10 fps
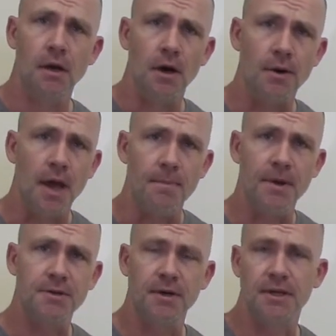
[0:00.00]
Okay,
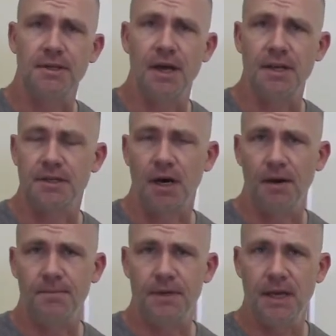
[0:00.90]
Bittrex has
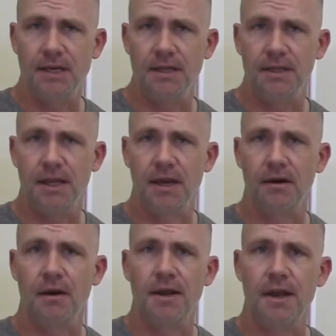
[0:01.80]
updated
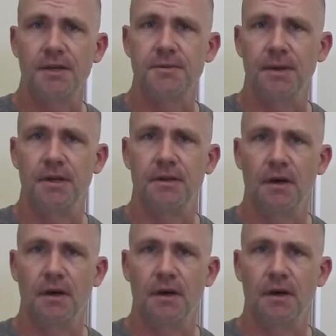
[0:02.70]
their announcement